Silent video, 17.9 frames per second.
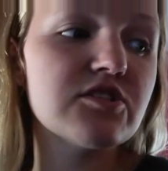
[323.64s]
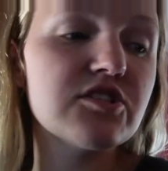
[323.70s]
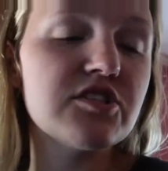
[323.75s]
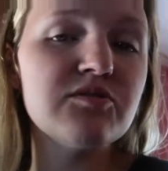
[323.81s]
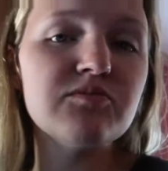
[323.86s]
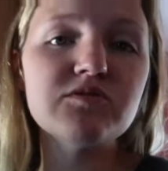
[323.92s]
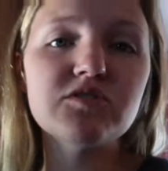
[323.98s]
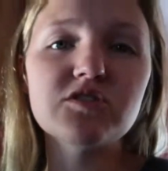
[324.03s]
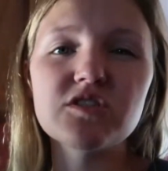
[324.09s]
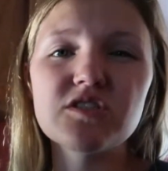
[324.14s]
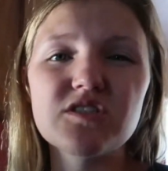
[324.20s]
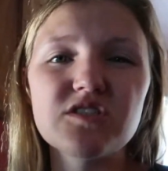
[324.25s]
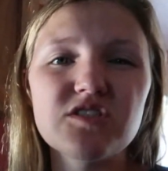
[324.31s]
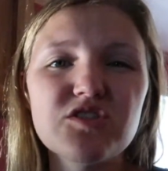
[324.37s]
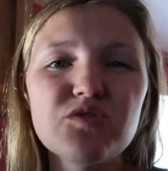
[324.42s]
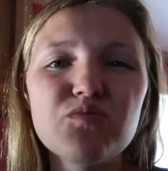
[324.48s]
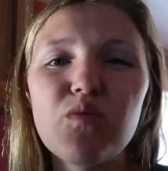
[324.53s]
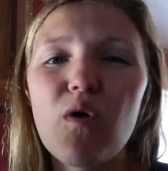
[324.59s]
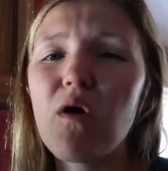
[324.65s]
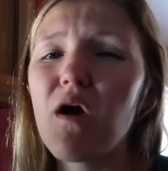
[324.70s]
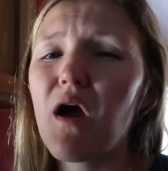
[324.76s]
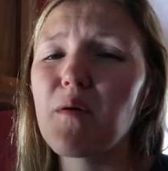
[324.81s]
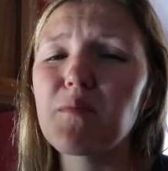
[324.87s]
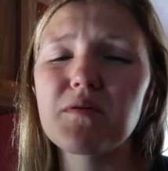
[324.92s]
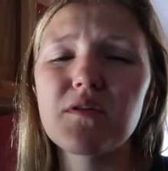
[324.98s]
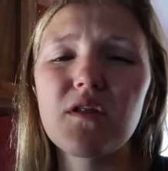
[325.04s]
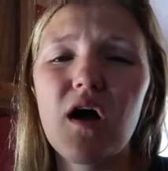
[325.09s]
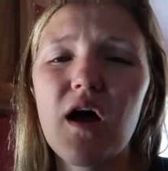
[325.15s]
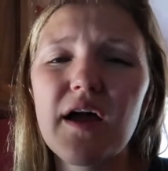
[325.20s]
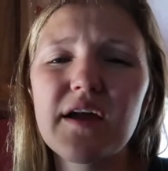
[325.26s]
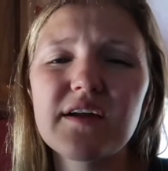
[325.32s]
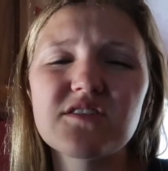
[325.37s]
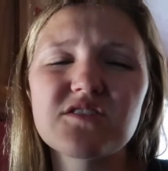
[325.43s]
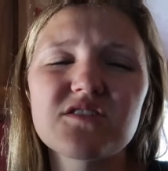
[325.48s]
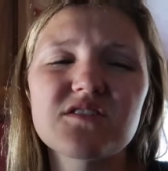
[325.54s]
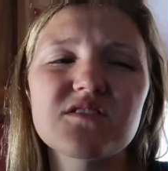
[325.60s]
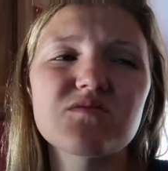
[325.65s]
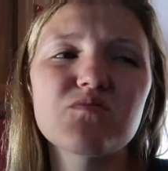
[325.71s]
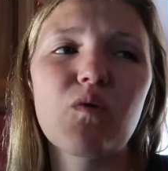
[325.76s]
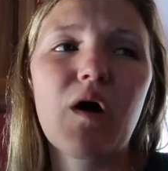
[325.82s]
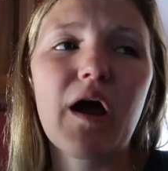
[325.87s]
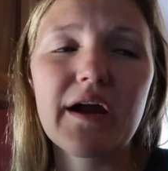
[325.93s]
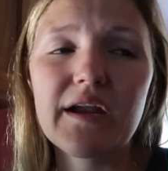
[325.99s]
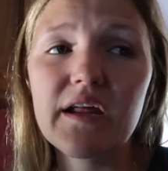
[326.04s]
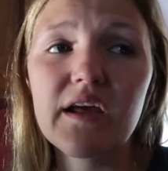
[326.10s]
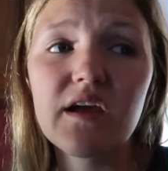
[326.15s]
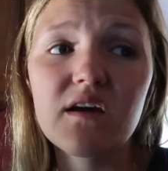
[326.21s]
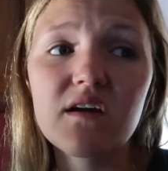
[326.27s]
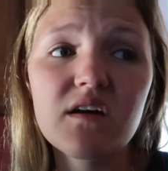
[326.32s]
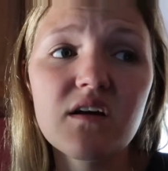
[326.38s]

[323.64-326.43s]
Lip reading: she woke up a lot and just whiny.